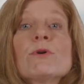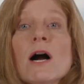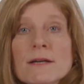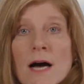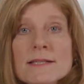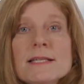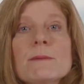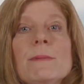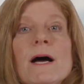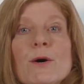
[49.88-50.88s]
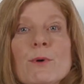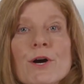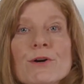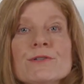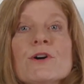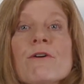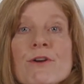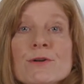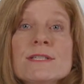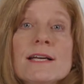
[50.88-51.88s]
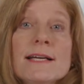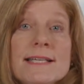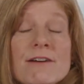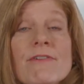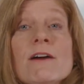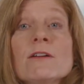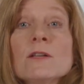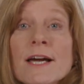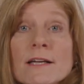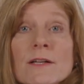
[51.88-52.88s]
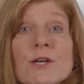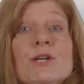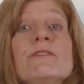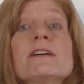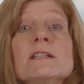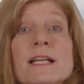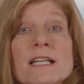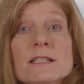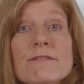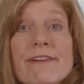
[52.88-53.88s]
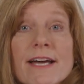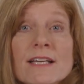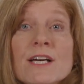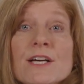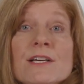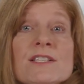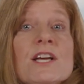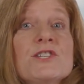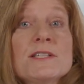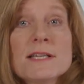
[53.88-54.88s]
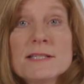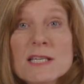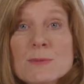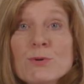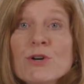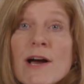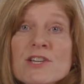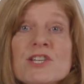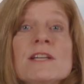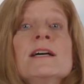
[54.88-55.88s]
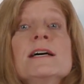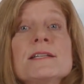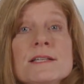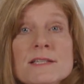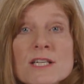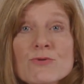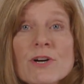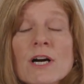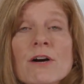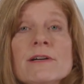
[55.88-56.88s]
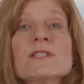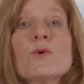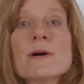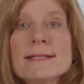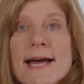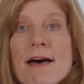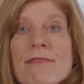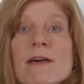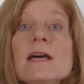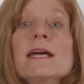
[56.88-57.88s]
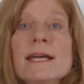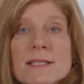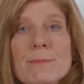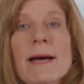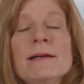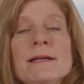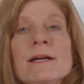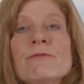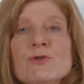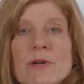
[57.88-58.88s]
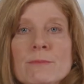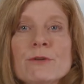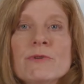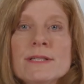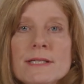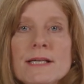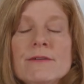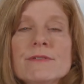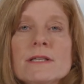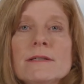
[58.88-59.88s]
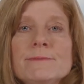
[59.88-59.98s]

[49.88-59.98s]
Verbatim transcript: Prognostic biomarkers are those that identify the likelihood of a clinical event, such as disease progression, disease recurrence, or death, independent of treatment received.